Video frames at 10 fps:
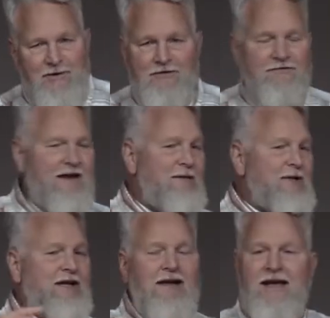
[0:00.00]
with your
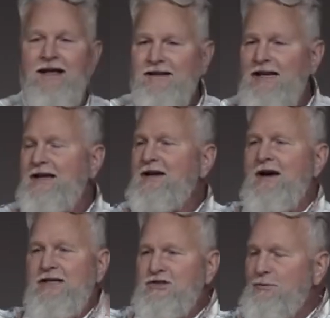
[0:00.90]
family, letting
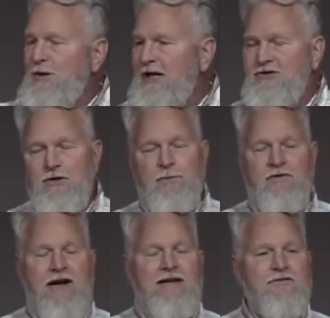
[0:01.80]
God supernaturally
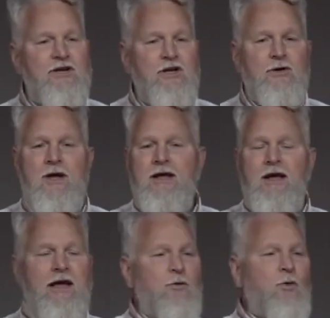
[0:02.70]
provide for you,
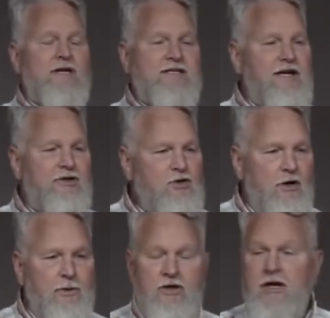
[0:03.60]
it wasn't an
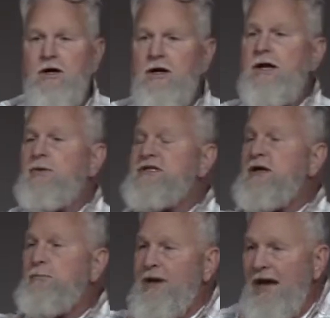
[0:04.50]
enjoyable year. It was
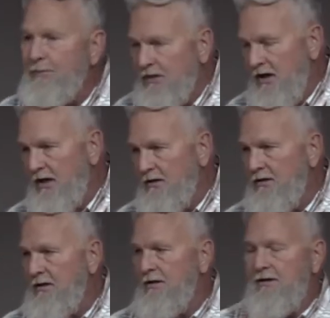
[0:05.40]
in
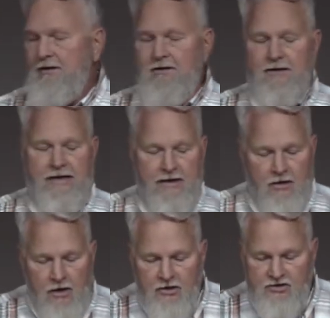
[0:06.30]
Babylon, in
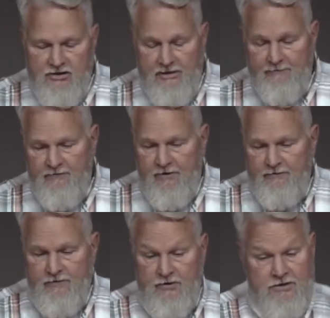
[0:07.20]
hardship for the
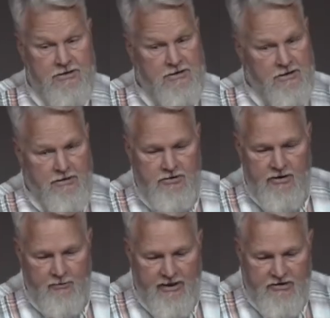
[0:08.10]
first
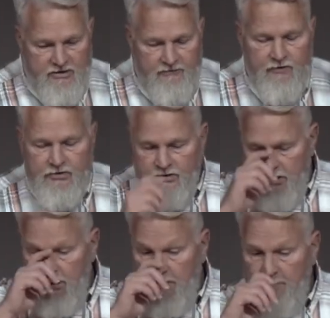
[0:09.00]
generation for
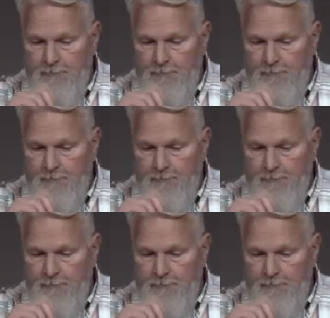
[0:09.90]
sure,